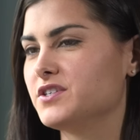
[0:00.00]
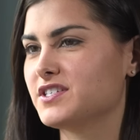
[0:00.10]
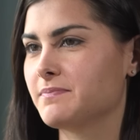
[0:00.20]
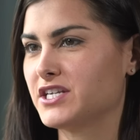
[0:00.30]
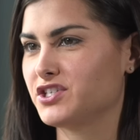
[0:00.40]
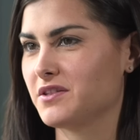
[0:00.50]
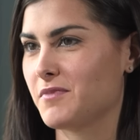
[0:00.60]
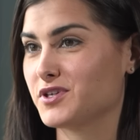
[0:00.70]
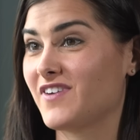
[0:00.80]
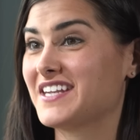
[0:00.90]
just mentioned the
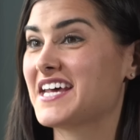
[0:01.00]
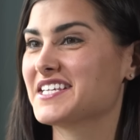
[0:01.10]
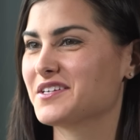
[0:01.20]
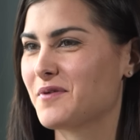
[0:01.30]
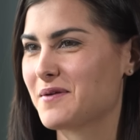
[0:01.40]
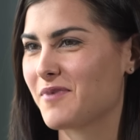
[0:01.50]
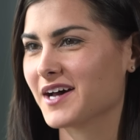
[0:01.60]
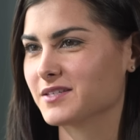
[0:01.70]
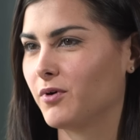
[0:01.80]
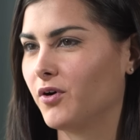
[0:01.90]
most fantastic way
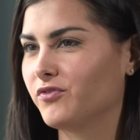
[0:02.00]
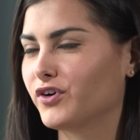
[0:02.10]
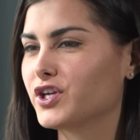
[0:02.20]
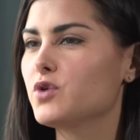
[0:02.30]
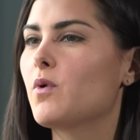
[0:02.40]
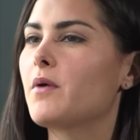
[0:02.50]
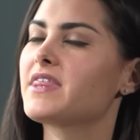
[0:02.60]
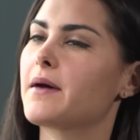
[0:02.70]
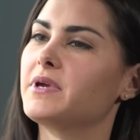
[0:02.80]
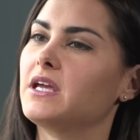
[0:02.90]
possible. For you, what
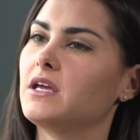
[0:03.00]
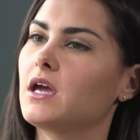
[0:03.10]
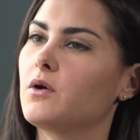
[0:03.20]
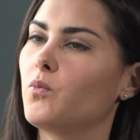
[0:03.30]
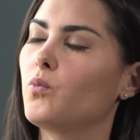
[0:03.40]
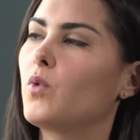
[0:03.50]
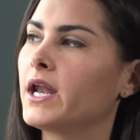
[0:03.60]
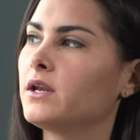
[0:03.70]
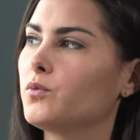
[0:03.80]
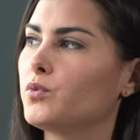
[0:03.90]
would that be?
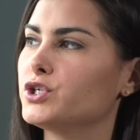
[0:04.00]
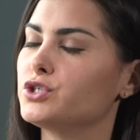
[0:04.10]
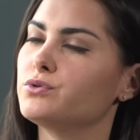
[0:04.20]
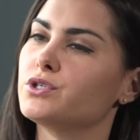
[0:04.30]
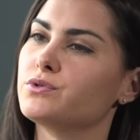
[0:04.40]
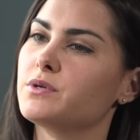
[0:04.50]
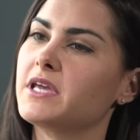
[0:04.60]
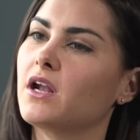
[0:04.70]
What would you do to beat